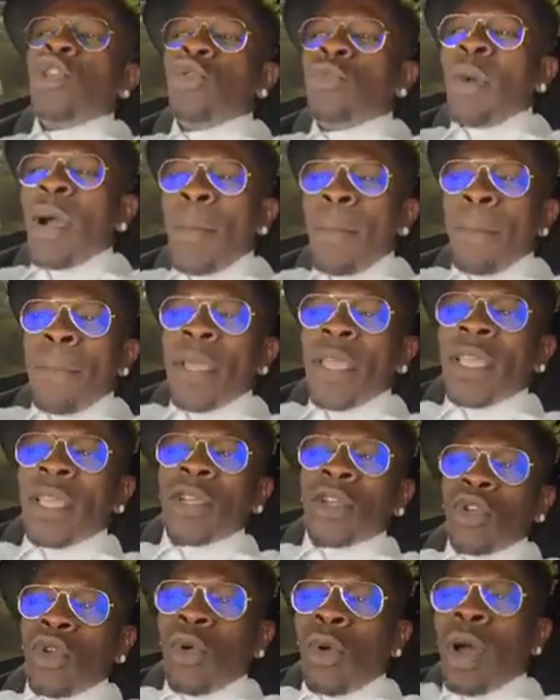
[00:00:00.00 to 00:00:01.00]
human being,
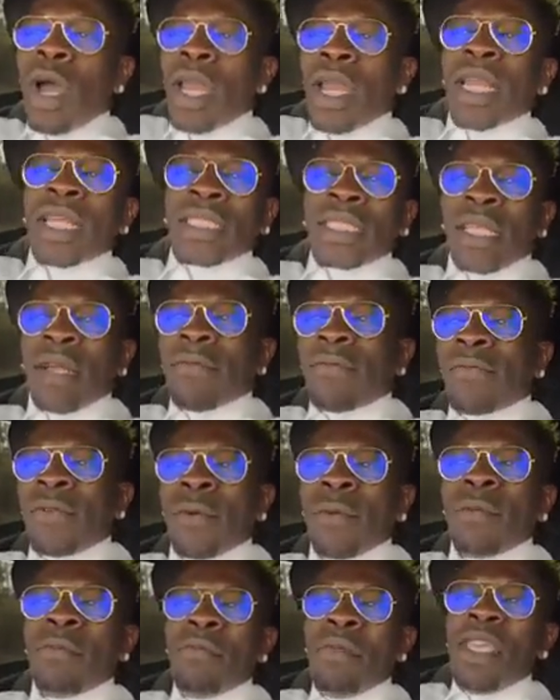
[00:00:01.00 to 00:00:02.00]
no one understands
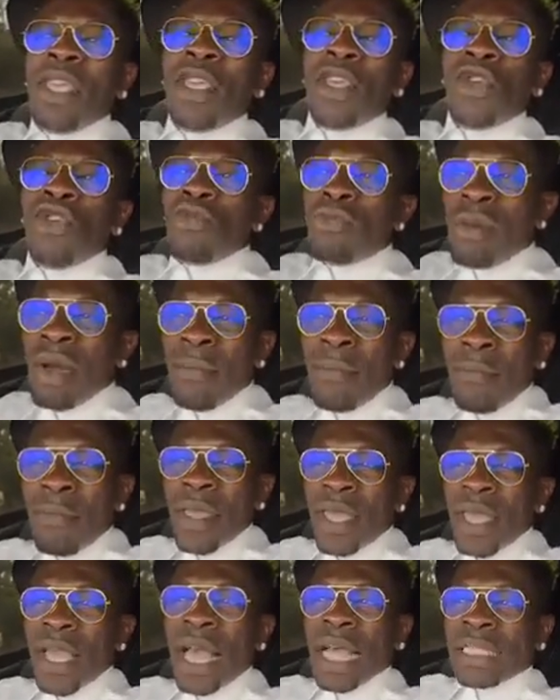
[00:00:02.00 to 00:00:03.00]
from me, human
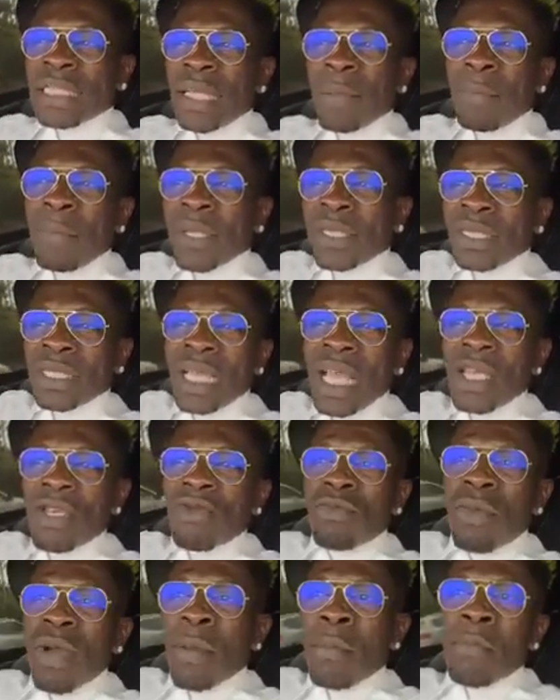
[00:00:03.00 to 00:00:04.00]
being, as a personal
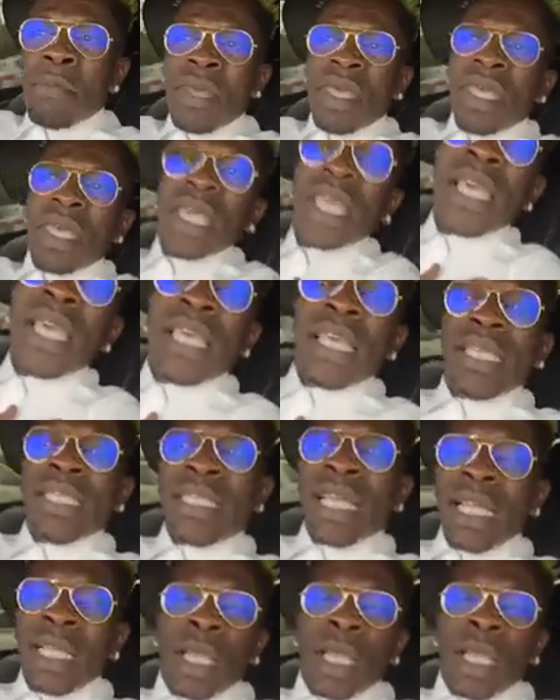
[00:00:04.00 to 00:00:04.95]
human being, is